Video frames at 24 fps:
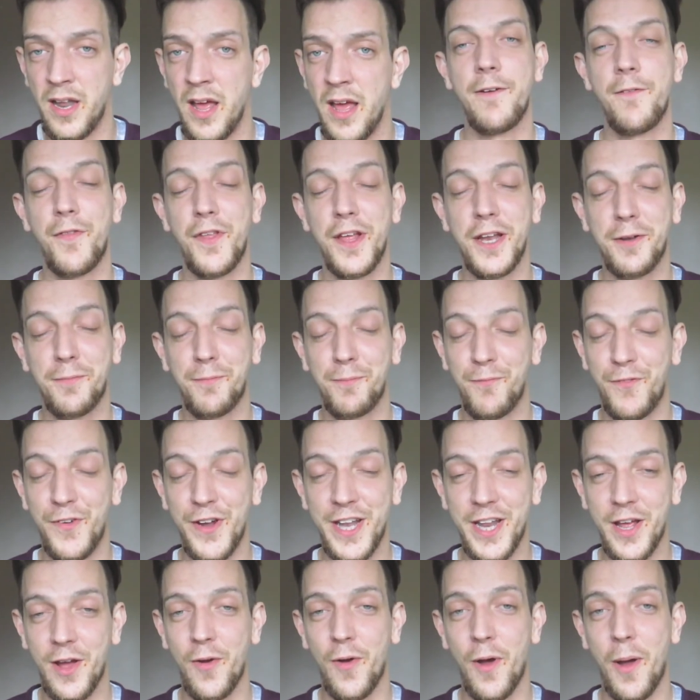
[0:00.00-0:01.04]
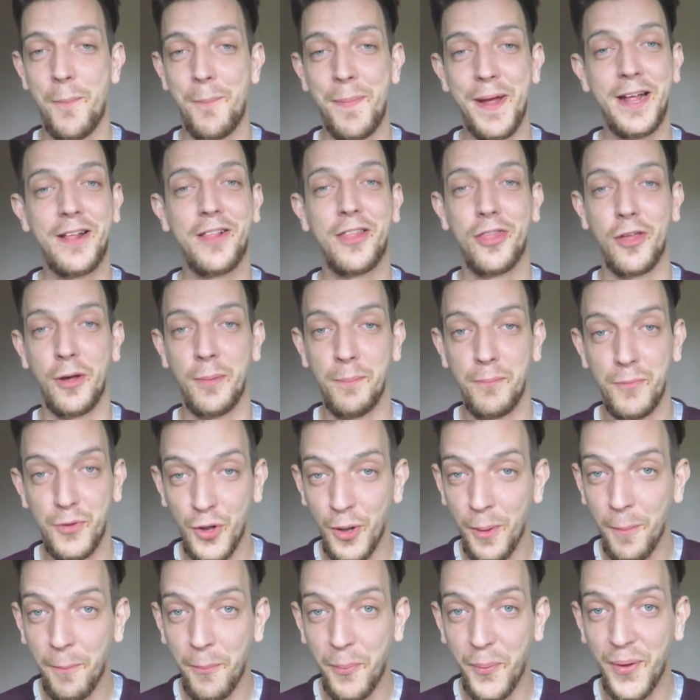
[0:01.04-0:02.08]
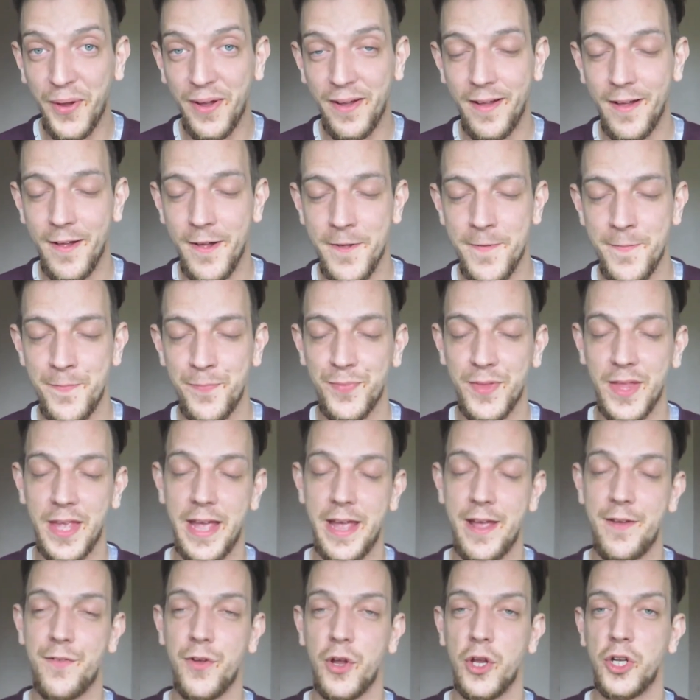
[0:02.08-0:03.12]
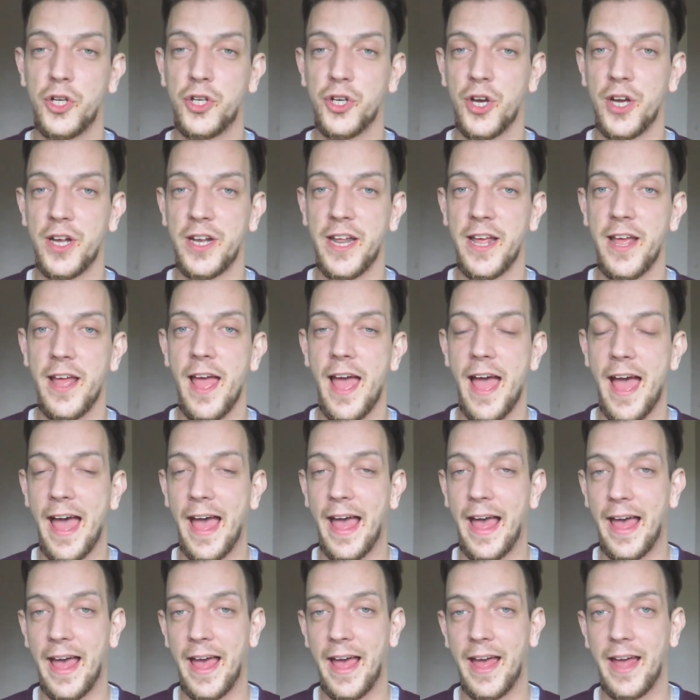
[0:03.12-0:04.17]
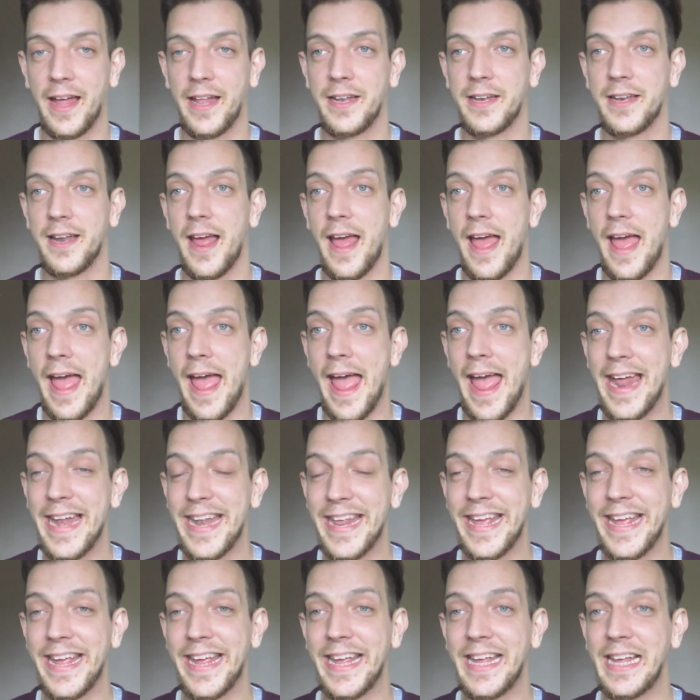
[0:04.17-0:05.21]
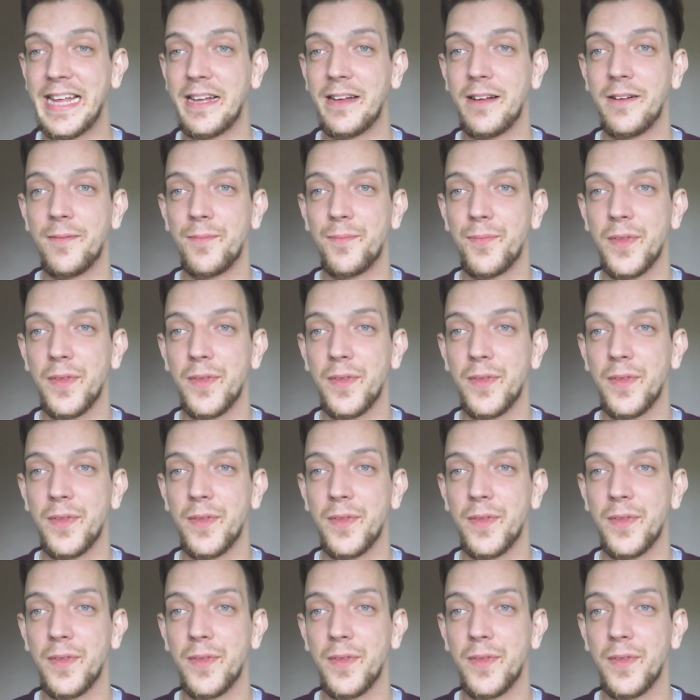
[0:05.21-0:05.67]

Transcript: Give this video a big thumbs up if you enjoyed it, and any